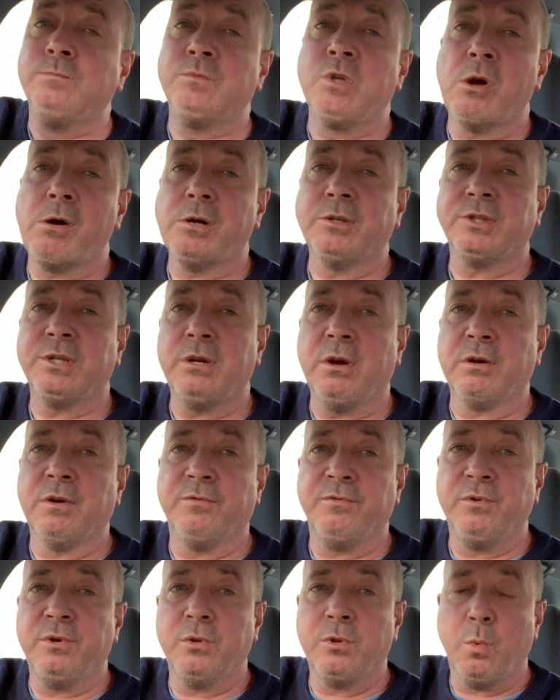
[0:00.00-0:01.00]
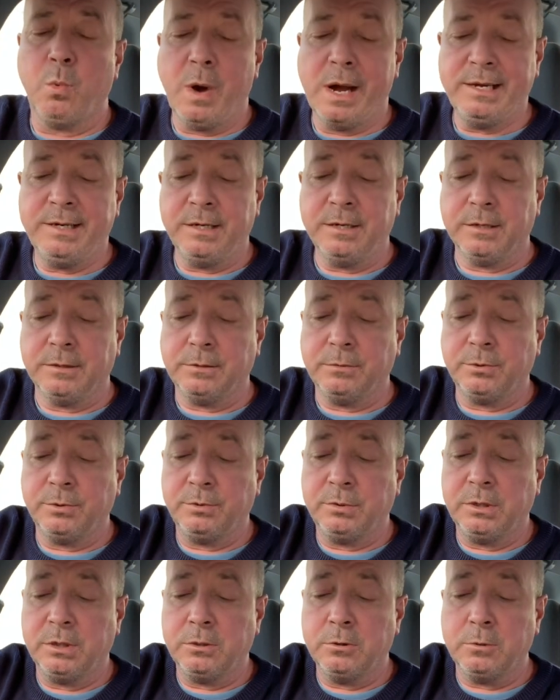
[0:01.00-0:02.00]
Like I said, I could feel the weight in it. It
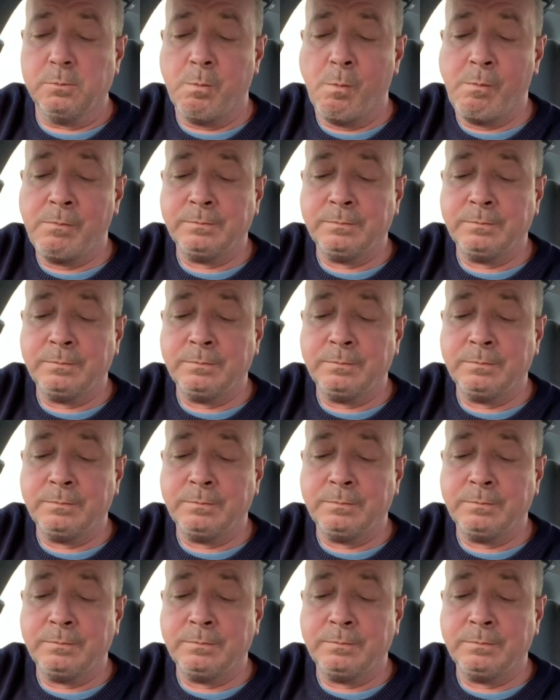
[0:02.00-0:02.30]
was really good.